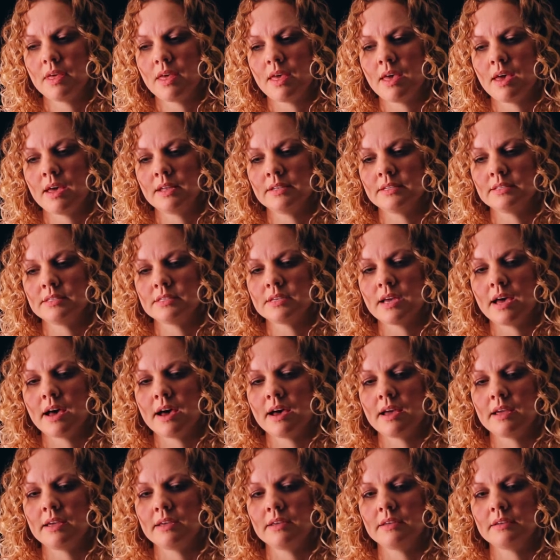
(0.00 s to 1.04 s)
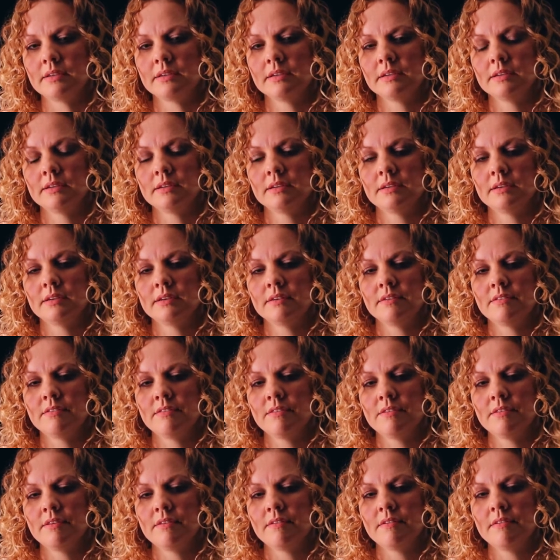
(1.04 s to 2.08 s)
And I
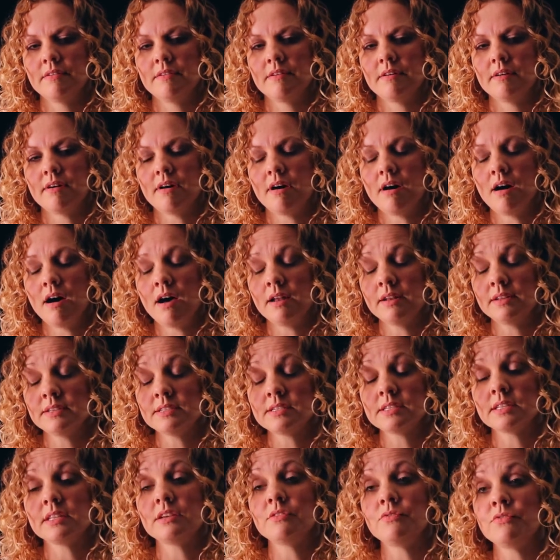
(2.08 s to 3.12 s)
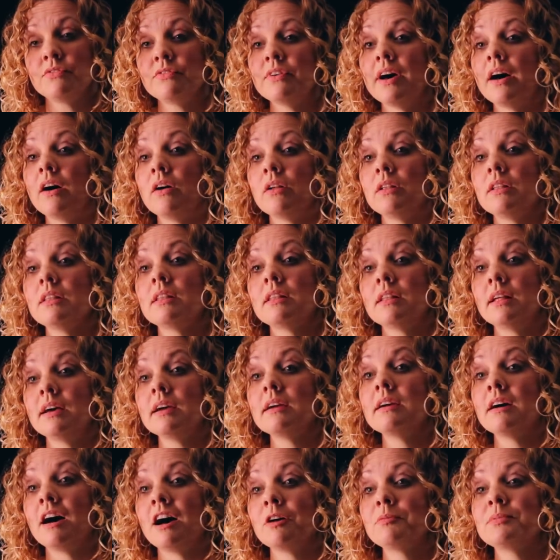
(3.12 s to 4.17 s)
honestly felt
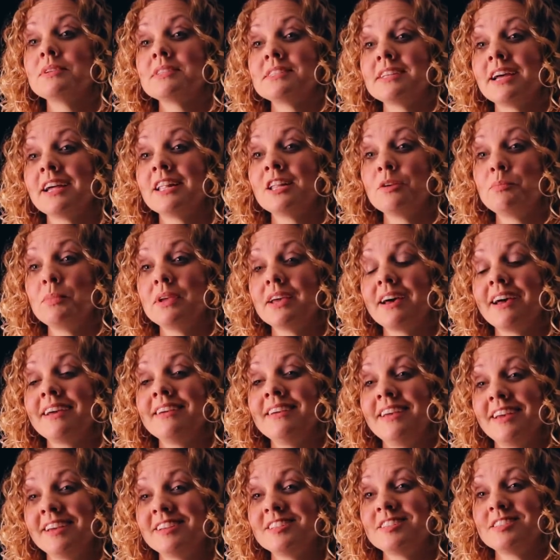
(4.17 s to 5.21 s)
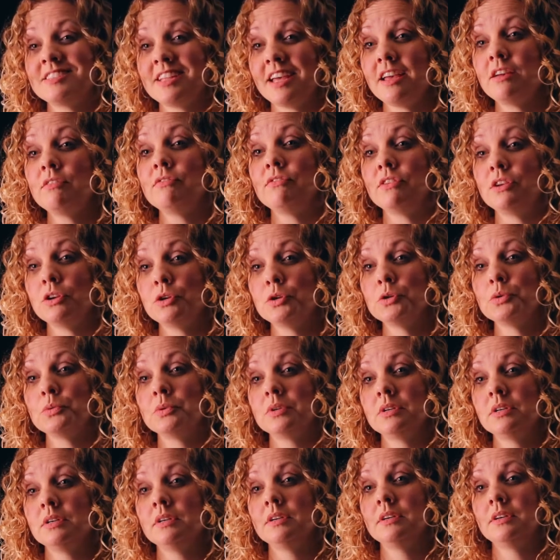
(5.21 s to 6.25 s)
like God was telling me, I can't save you
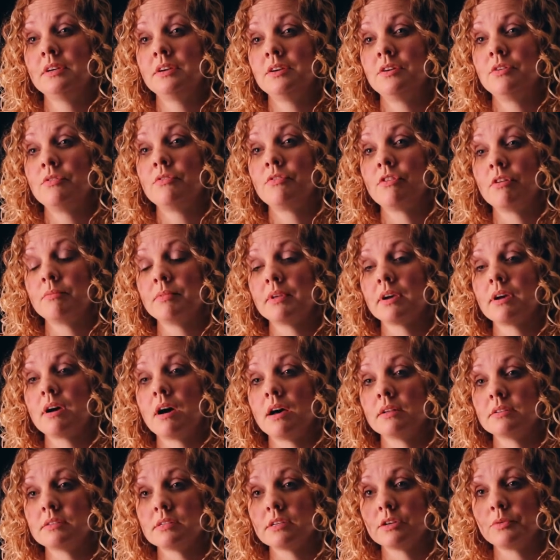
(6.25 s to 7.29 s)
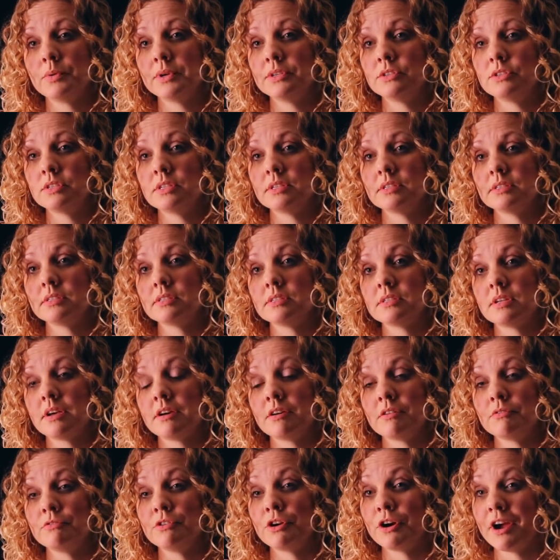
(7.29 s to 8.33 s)
from the consequences
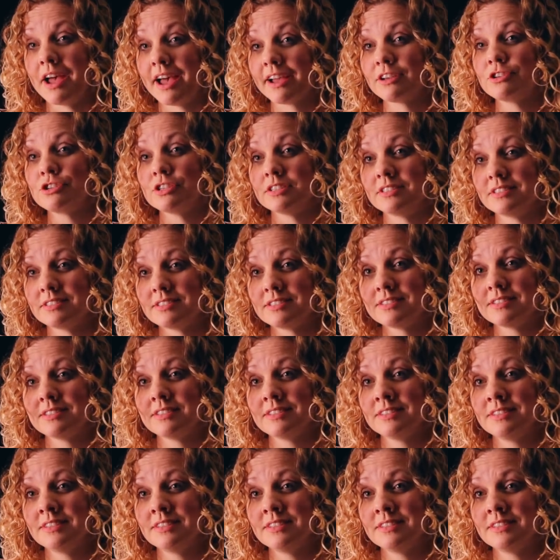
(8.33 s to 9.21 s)
of your actions.